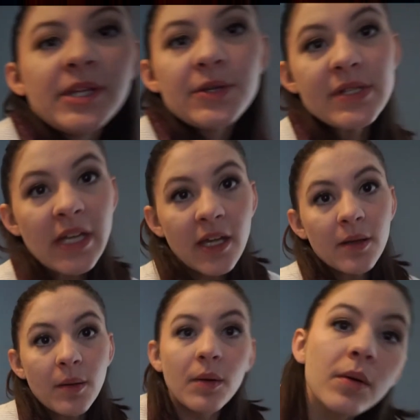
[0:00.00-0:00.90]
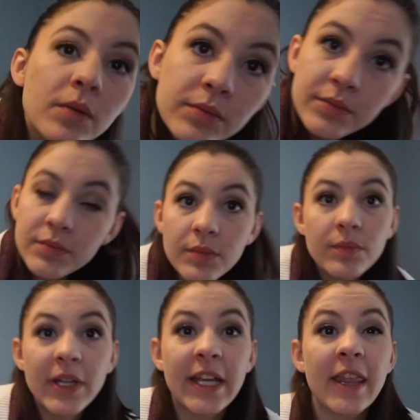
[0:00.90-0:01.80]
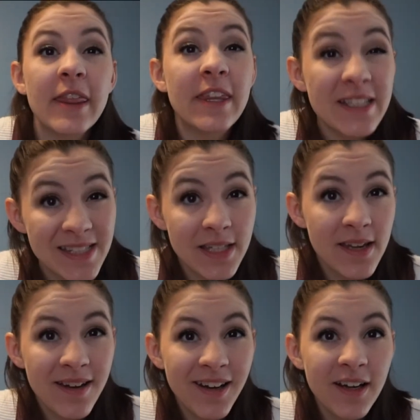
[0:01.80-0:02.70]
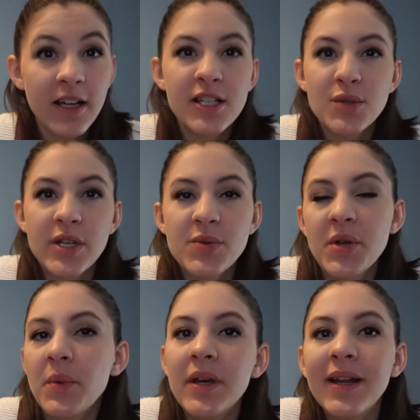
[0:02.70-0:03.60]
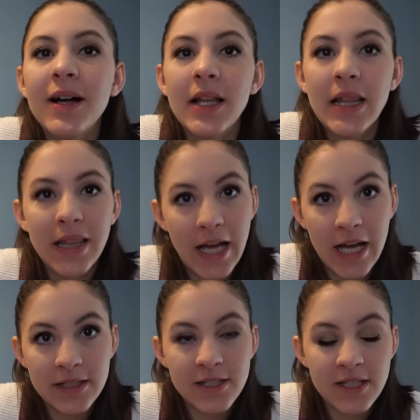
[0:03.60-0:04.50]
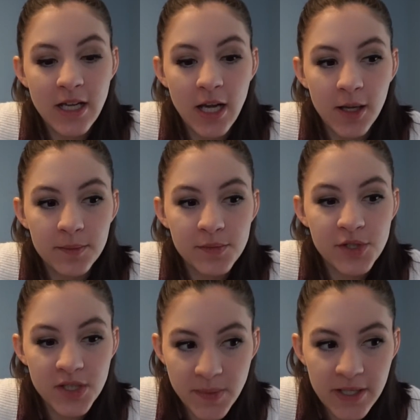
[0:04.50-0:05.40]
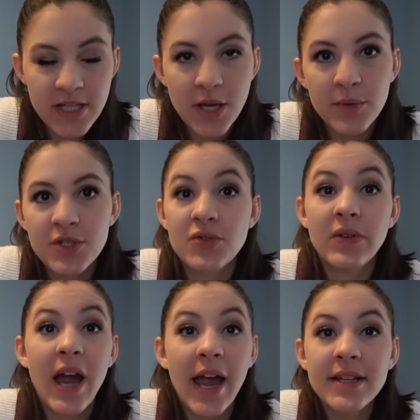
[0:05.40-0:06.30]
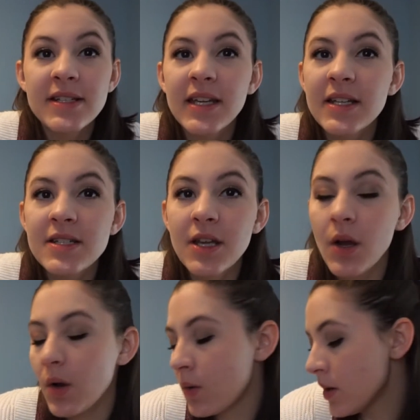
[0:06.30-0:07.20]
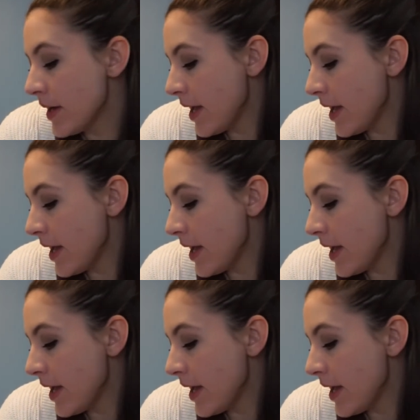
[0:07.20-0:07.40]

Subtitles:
using it this year in 2021 a lot, just because I was trying to get it to go.